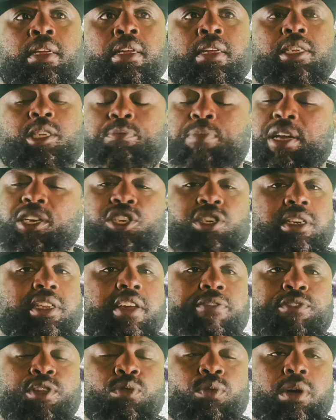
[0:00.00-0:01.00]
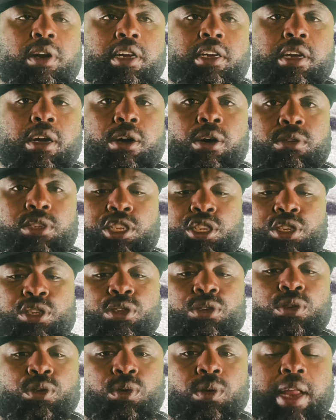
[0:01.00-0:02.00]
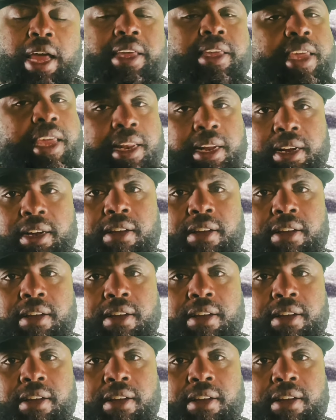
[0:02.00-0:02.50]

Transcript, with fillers: especially if you want to go to like Kenan